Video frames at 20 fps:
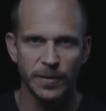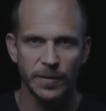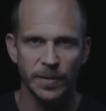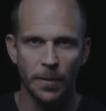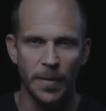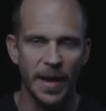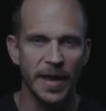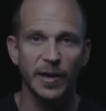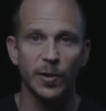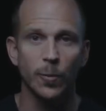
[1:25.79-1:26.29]

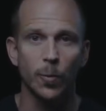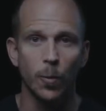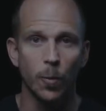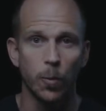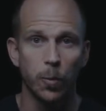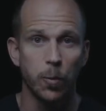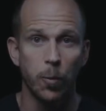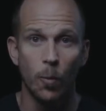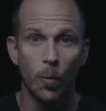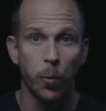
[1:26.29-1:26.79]
many
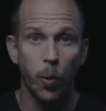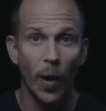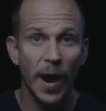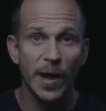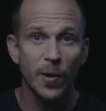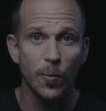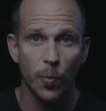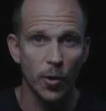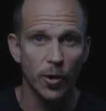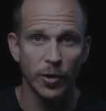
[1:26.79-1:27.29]

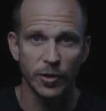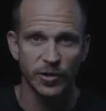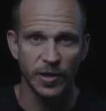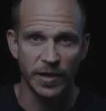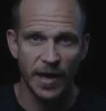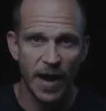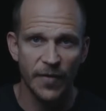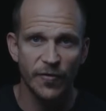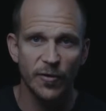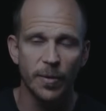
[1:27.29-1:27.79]
way worse
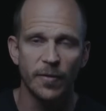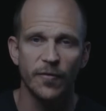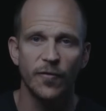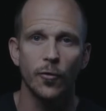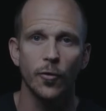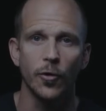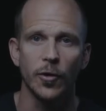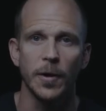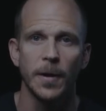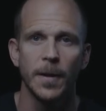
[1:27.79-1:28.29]
than ever
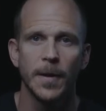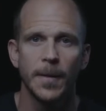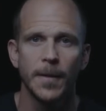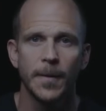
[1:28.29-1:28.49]
before.